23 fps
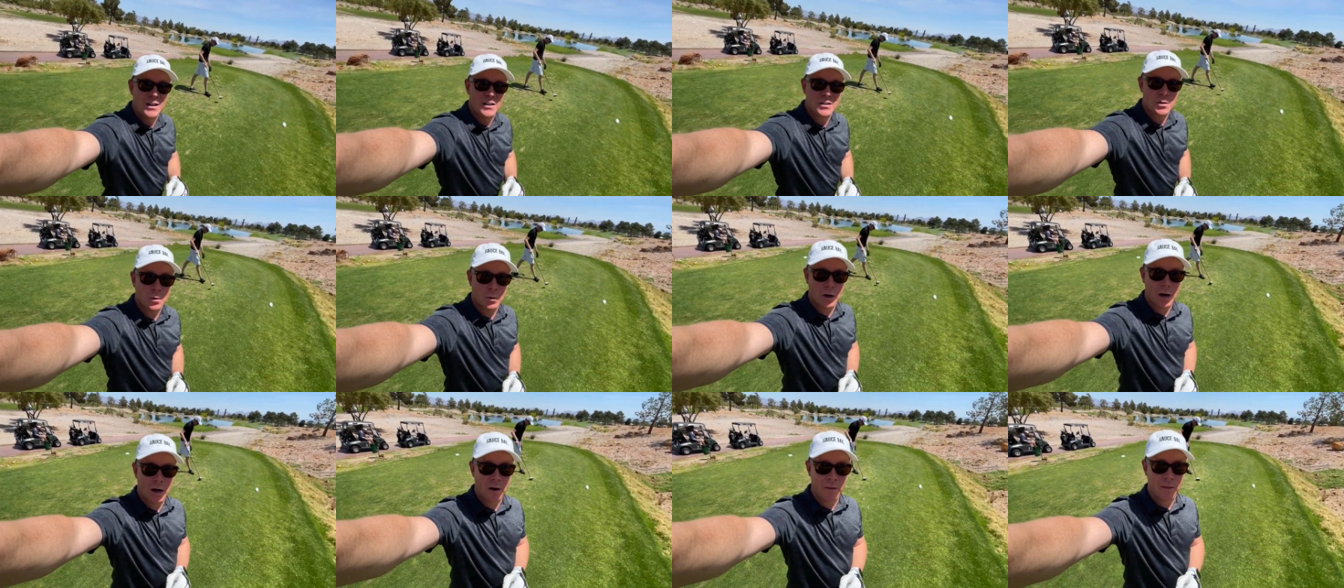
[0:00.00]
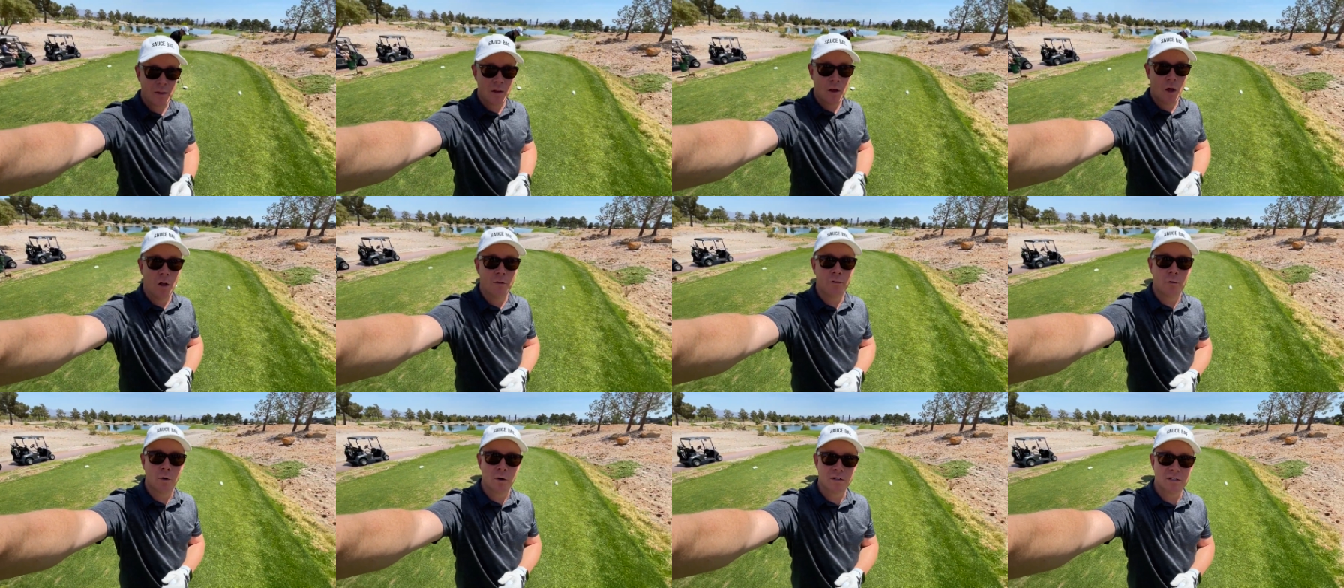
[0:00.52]
so we're out on the
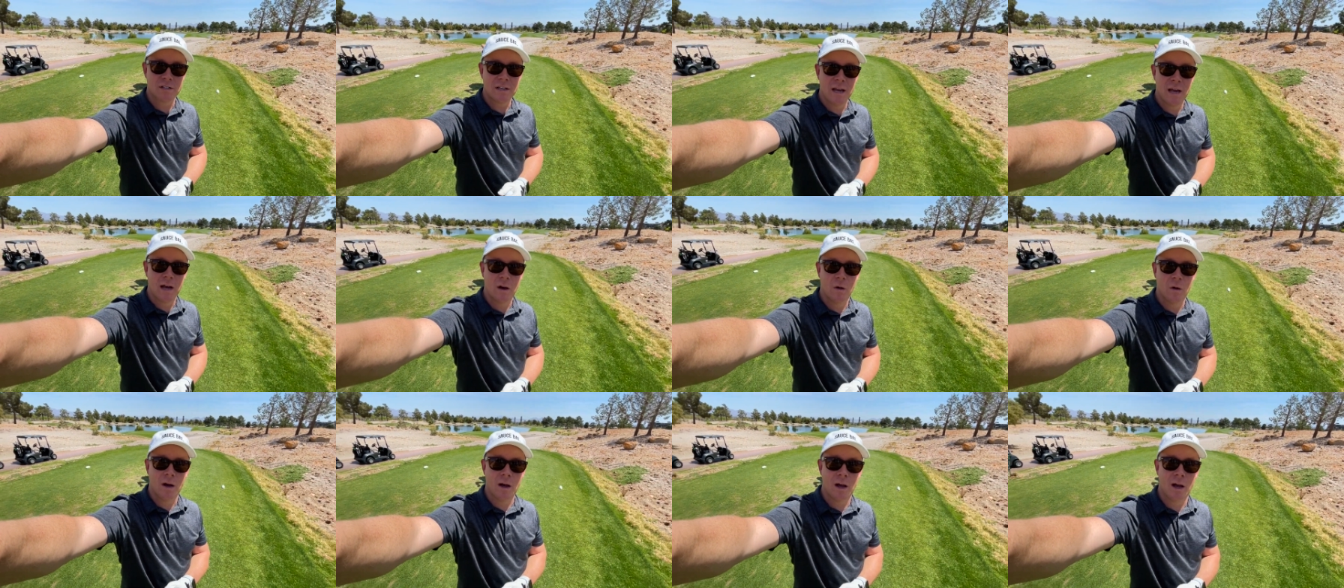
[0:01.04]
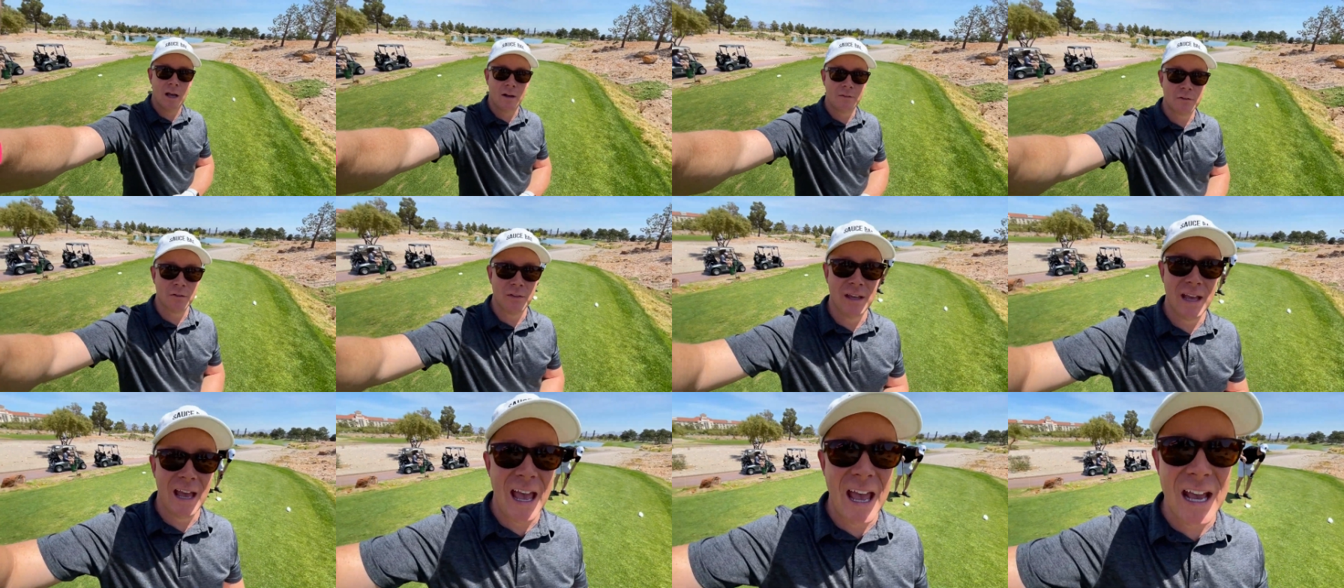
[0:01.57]
golf course now uh, after
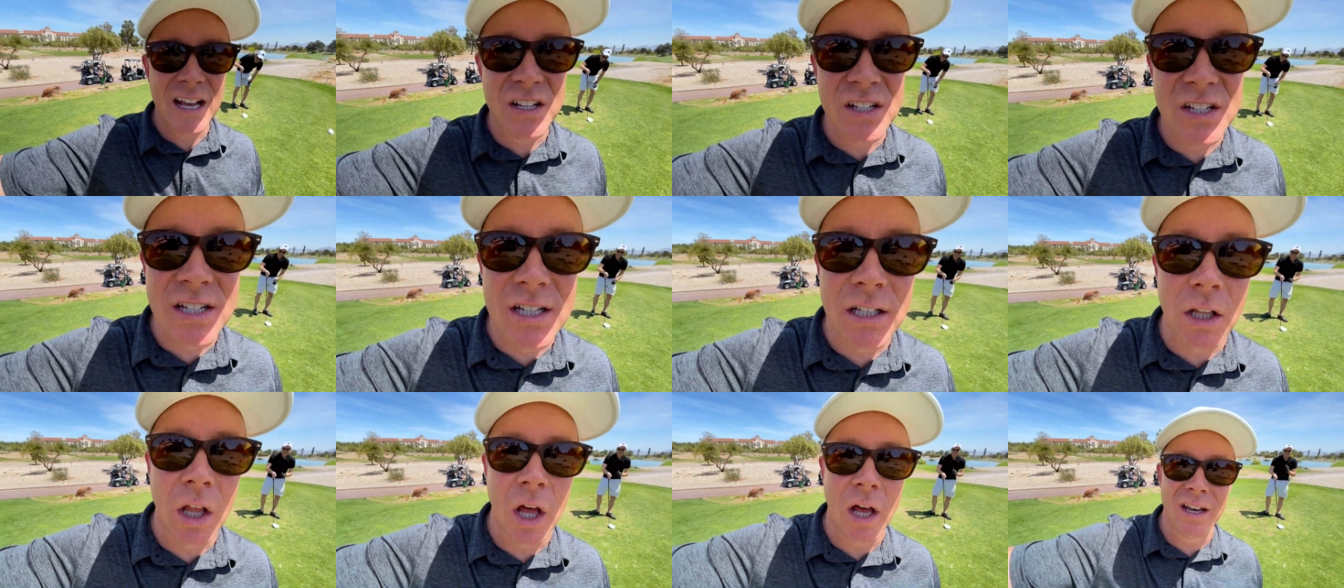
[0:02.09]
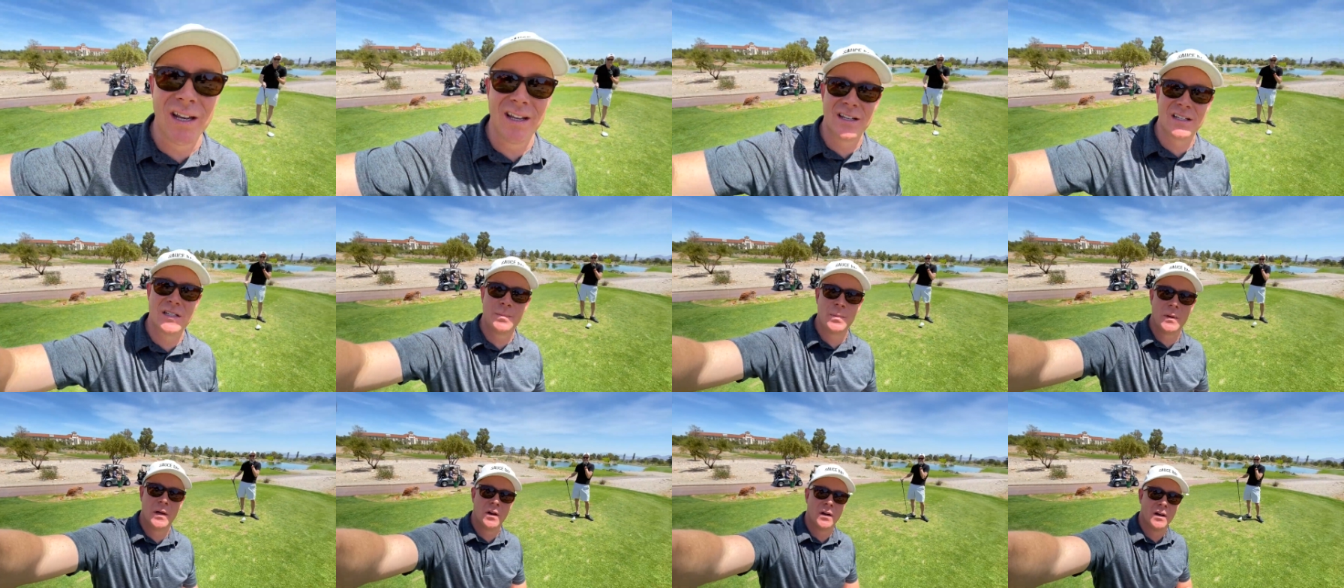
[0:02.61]
the egg slut
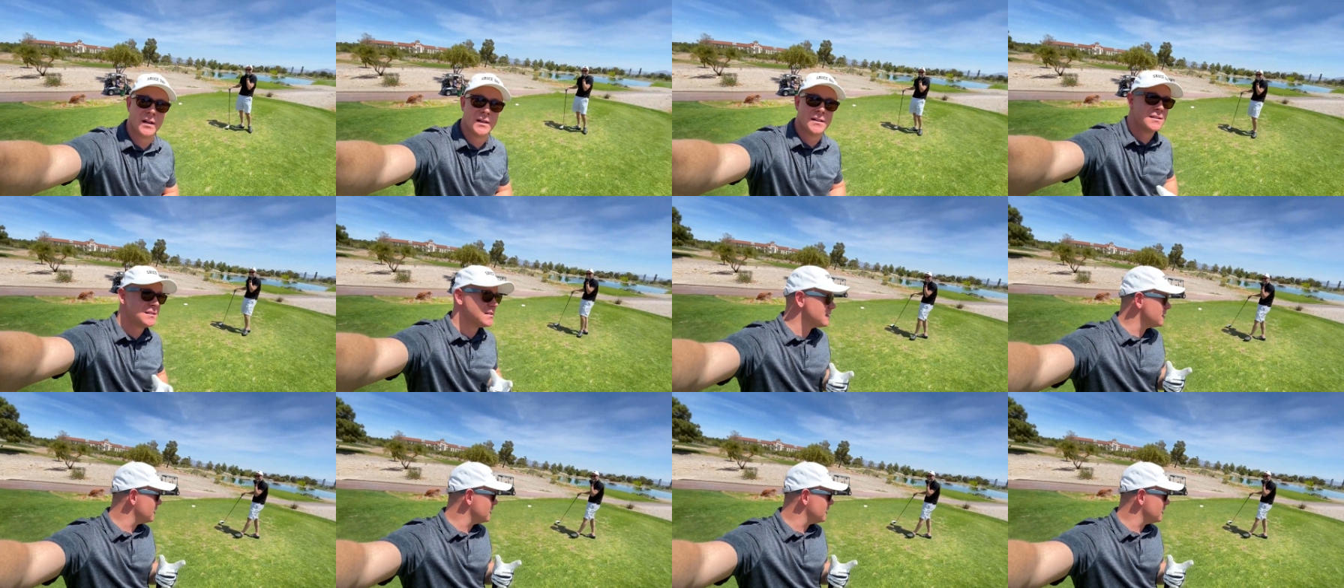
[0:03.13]
experience.